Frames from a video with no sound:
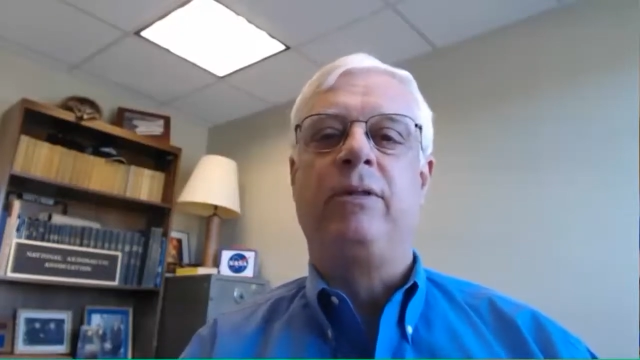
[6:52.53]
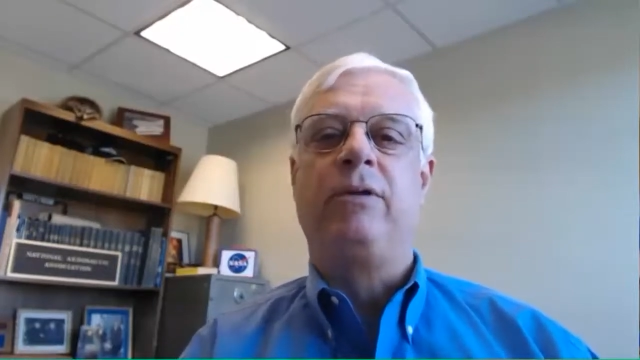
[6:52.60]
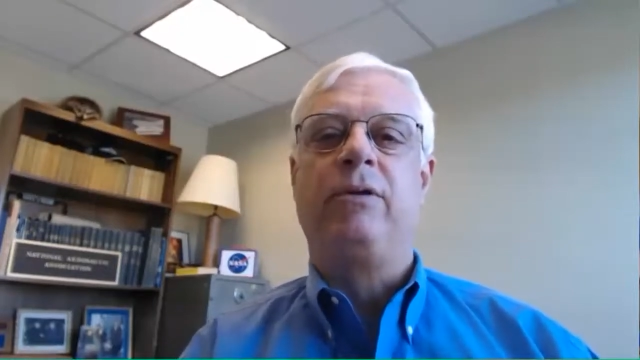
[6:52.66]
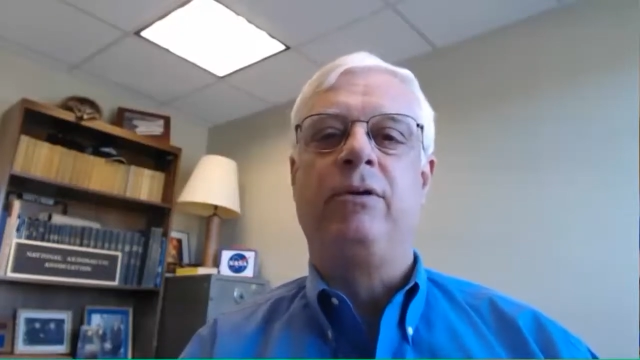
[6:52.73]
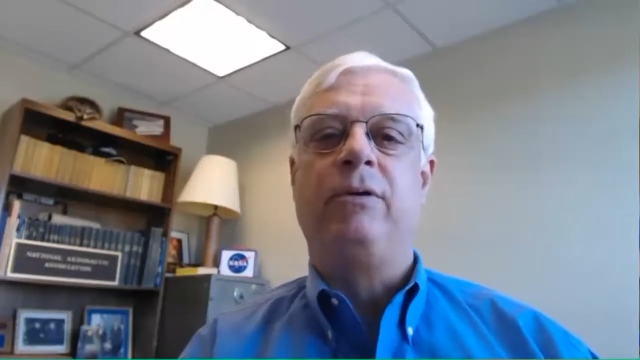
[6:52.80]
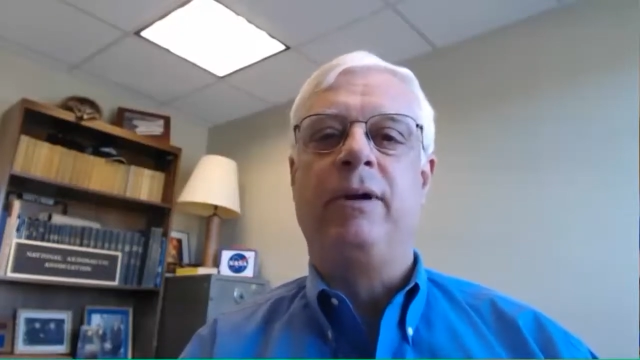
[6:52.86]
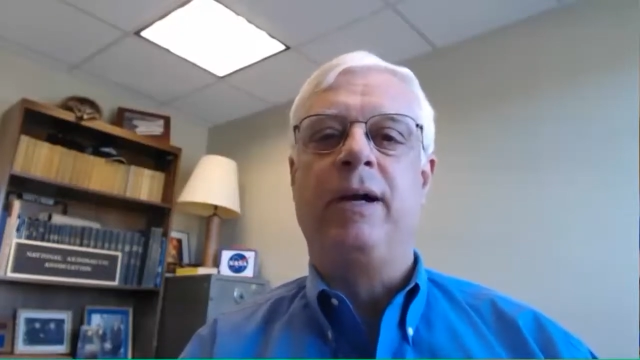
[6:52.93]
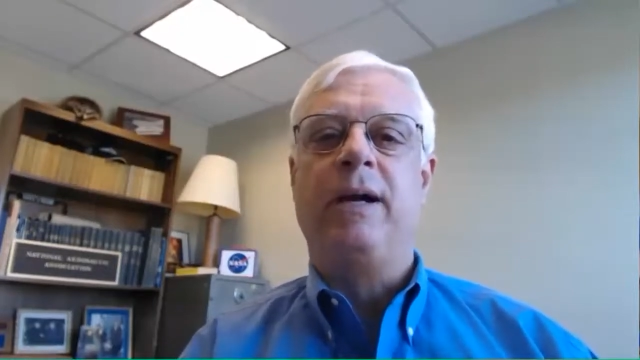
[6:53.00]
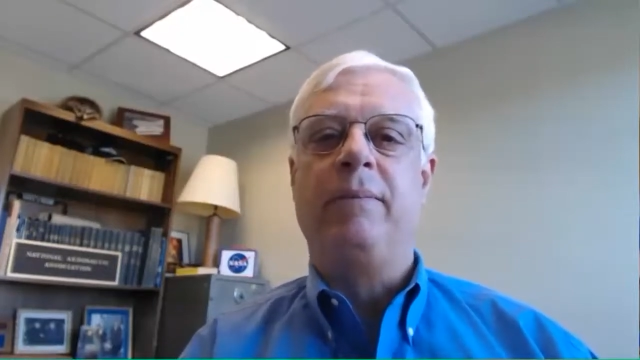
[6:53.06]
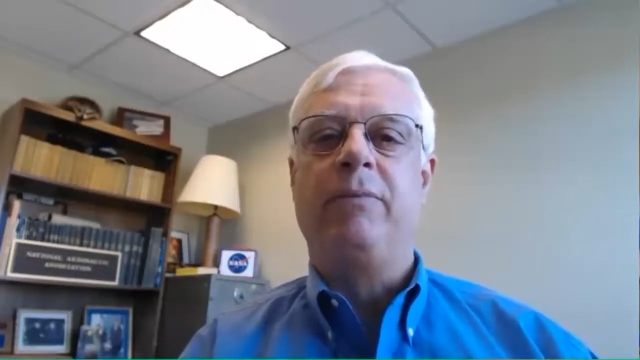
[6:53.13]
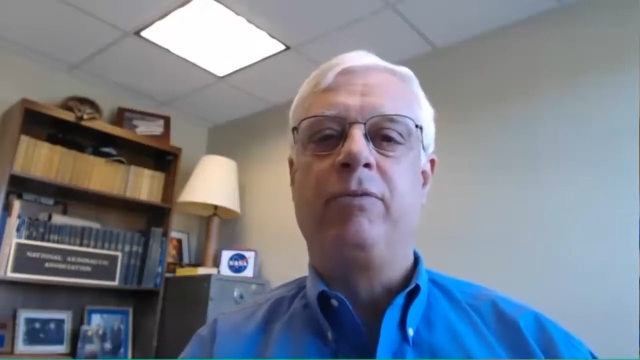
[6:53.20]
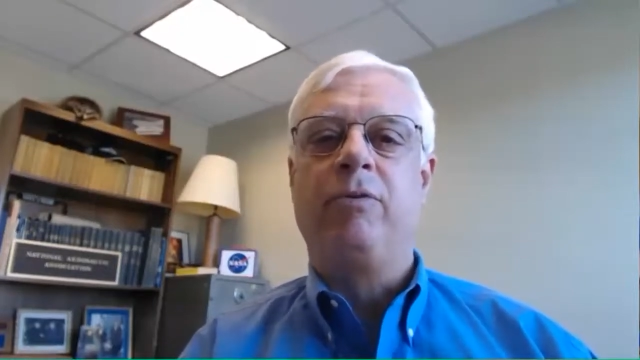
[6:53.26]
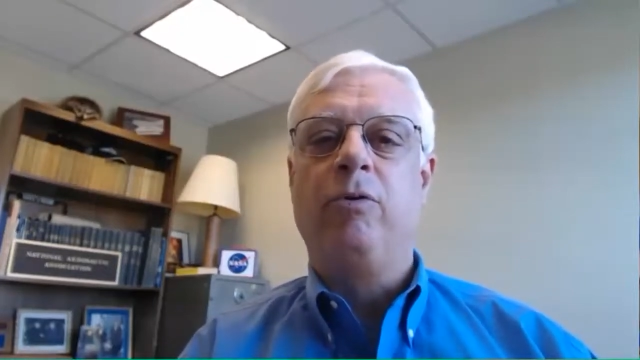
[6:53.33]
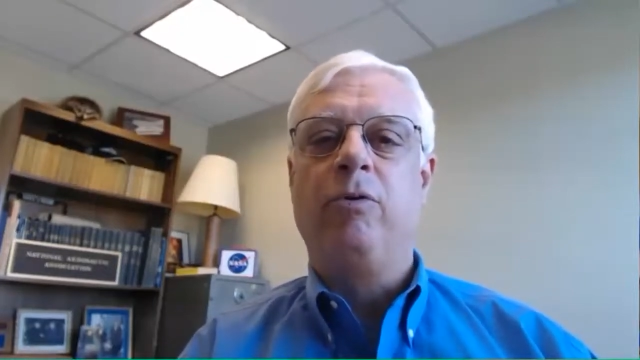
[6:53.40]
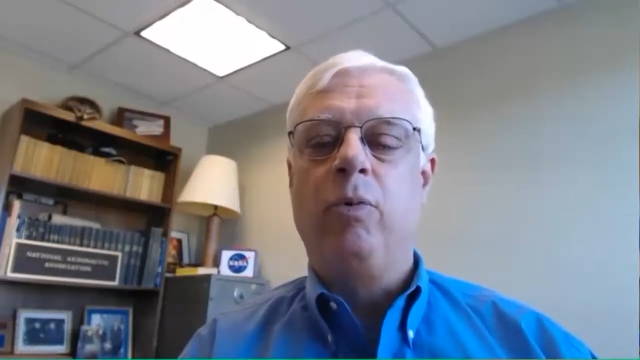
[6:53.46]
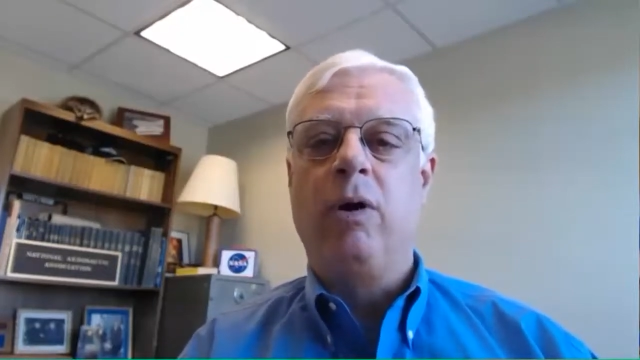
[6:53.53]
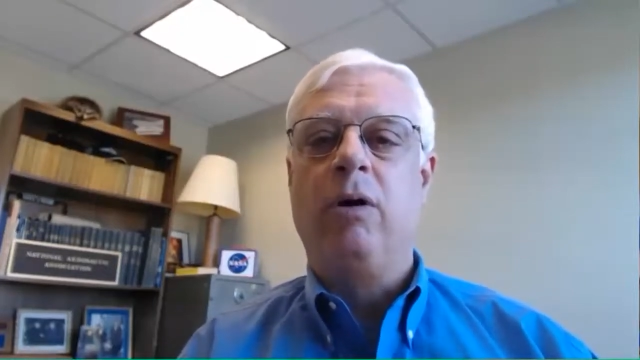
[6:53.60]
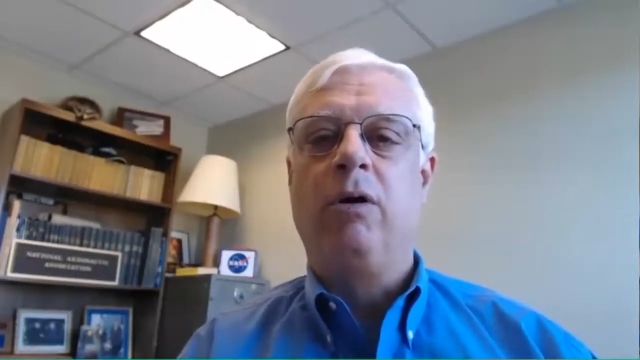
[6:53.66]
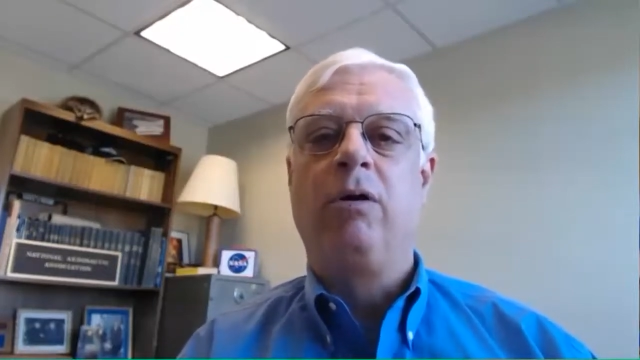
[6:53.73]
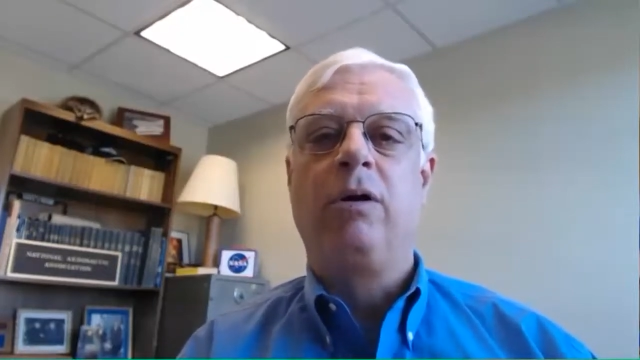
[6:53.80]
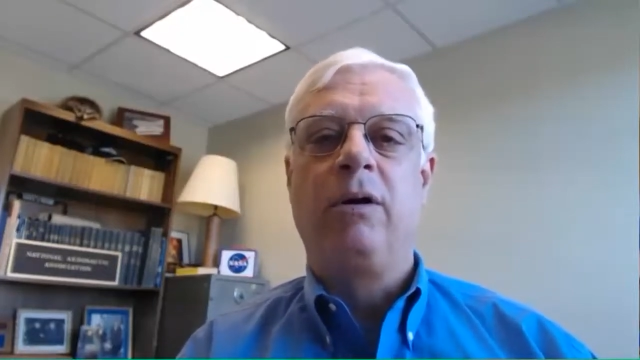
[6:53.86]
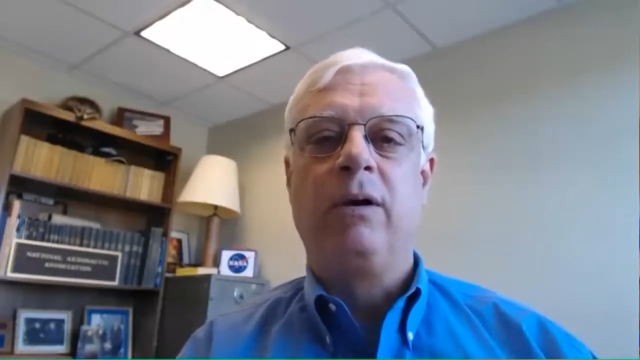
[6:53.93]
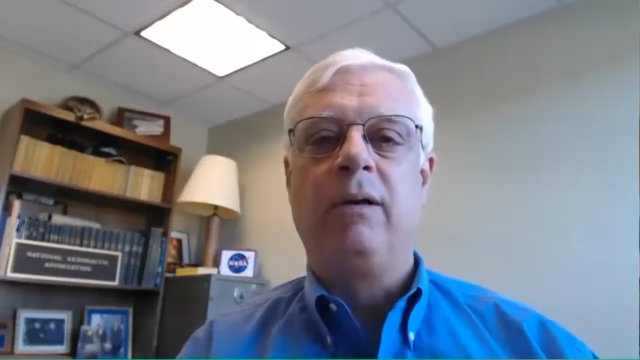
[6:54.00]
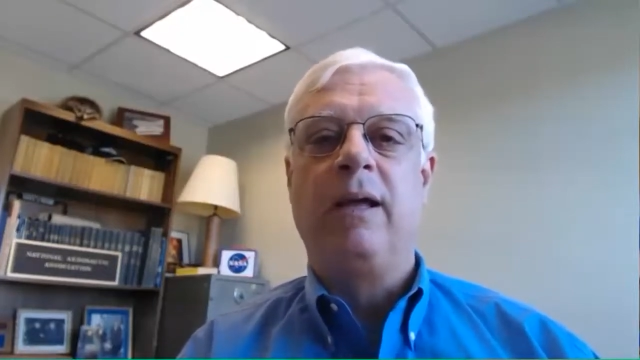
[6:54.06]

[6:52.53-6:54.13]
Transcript: whether through work.